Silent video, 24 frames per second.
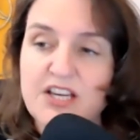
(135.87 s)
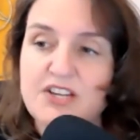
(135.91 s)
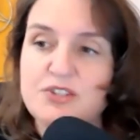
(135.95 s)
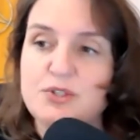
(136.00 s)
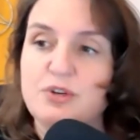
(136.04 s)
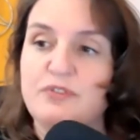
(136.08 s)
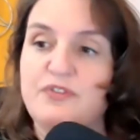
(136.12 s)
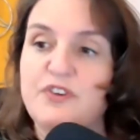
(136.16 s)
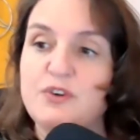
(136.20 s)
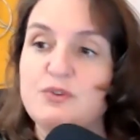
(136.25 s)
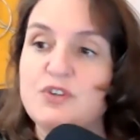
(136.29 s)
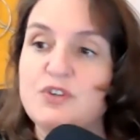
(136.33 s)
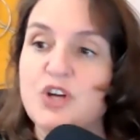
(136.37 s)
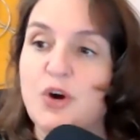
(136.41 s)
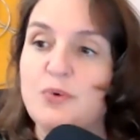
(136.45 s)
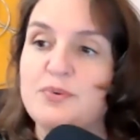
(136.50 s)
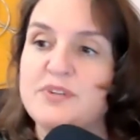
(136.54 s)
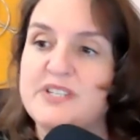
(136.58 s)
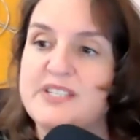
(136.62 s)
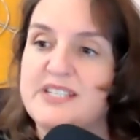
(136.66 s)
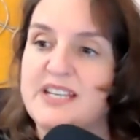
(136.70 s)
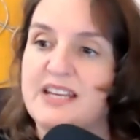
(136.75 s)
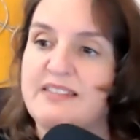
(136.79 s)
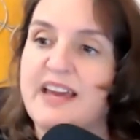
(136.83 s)
So if you don't
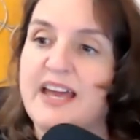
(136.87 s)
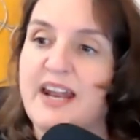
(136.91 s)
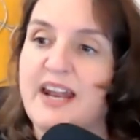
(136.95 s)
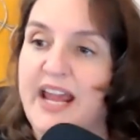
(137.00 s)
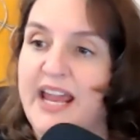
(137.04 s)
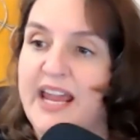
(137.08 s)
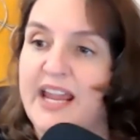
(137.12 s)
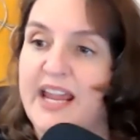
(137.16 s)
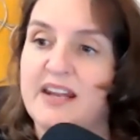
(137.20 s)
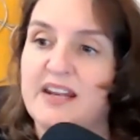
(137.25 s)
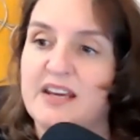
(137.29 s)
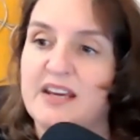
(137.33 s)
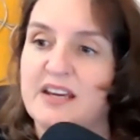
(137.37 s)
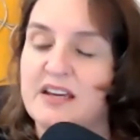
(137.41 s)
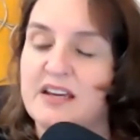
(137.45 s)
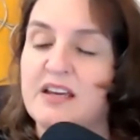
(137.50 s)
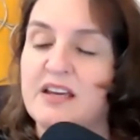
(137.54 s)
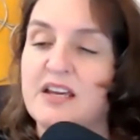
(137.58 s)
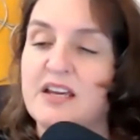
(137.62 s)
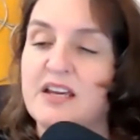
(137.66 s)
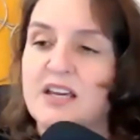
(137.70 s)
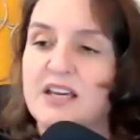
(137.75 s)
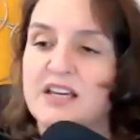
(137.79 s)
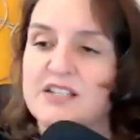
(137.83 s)
see that, Hannah
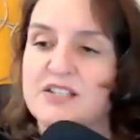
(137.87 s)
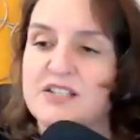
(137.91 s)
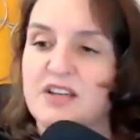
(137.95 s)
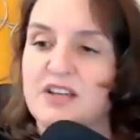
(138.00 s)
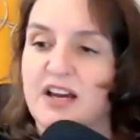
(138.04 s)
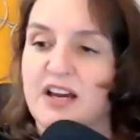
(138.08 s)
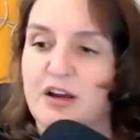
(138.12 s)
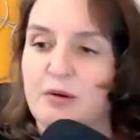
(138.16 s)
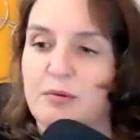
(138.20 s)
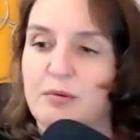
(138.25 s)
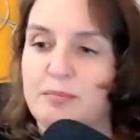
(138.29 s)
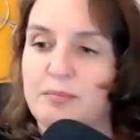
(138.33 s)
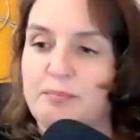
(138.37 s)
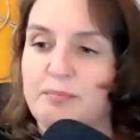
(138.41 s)
is uh,